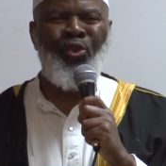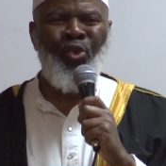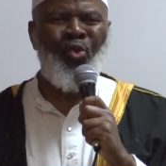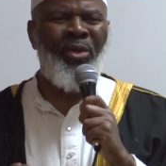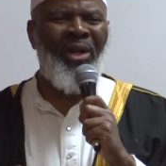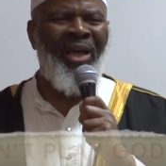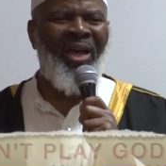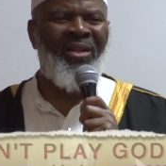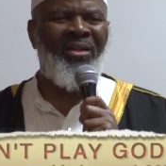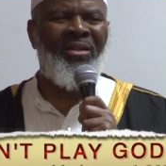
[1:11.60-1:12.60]
Do
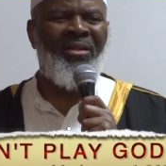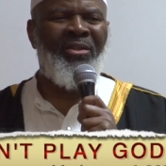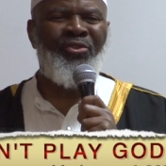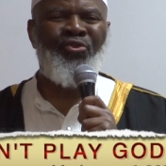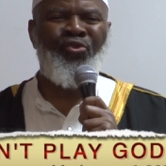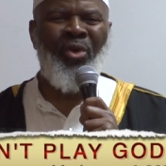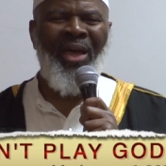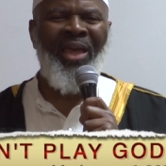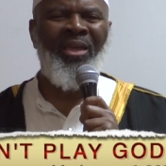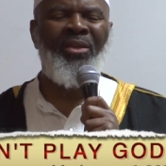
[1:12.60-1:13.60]
not
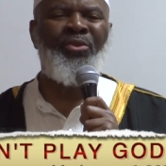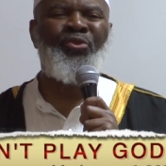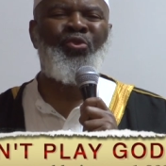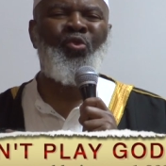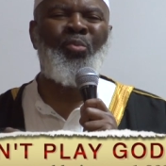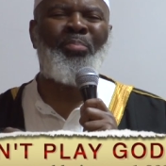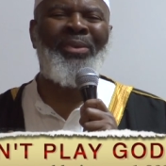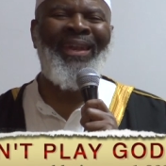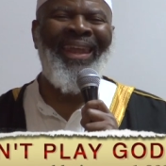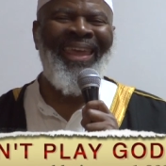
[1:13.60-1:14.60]
try to
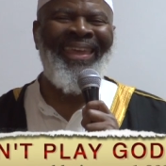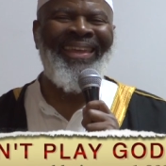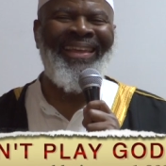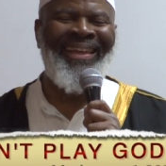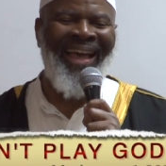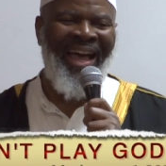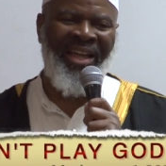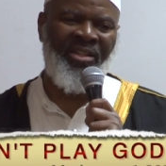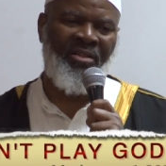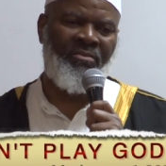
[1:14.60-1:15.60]
play
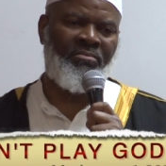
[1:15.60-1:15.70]
God